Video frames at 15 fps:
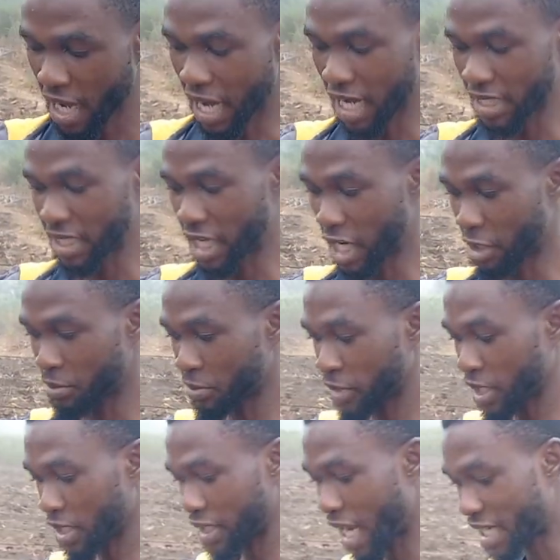And
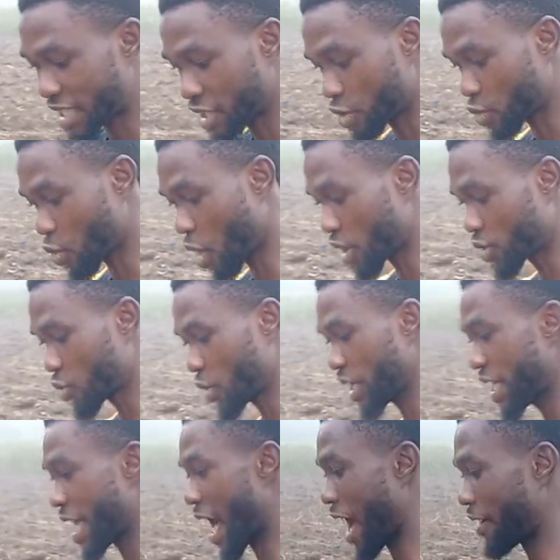that is what
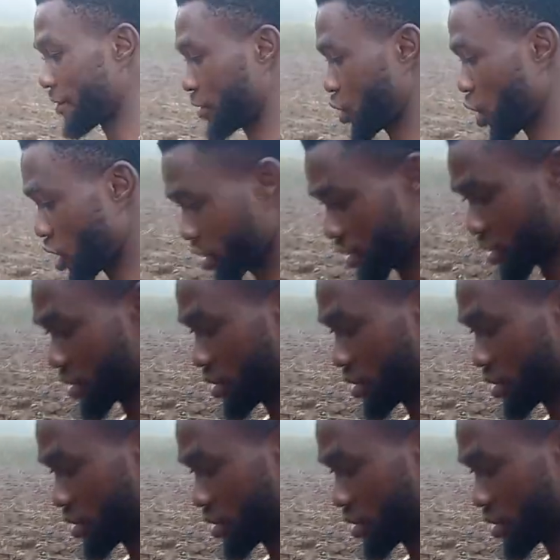we have just